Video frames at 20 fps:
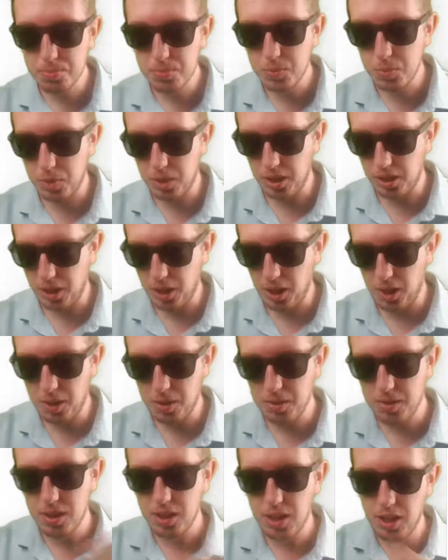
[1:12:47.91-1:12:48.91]
We're going to
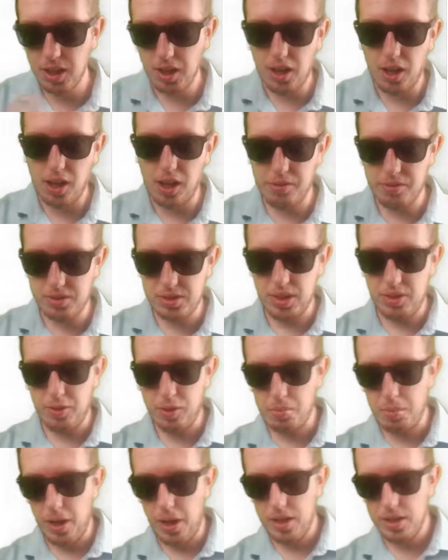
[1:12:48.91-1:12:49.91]
go off the seat of our
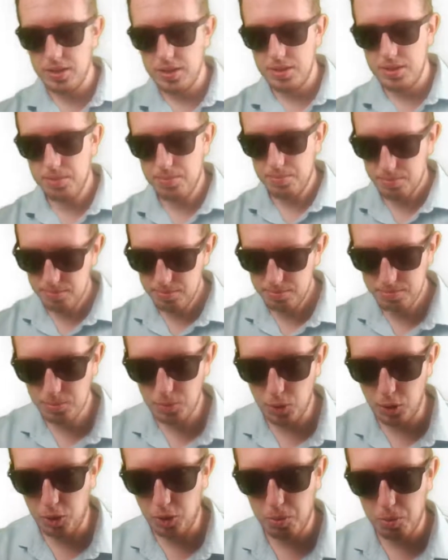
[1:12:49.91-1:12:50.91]
pants,
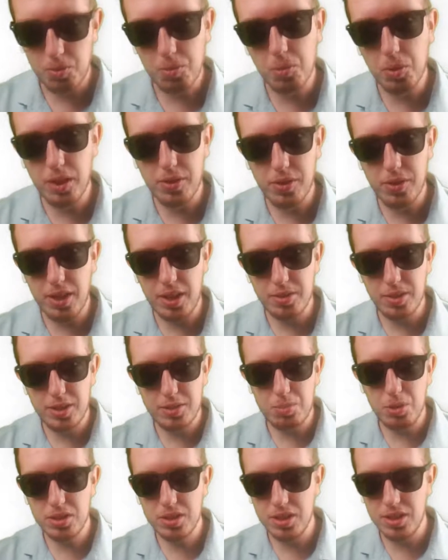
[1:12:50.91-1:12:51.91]
or whatever that
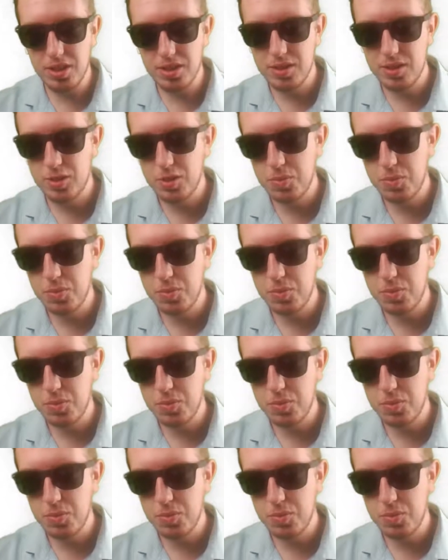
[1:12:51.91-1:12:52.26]
expression is.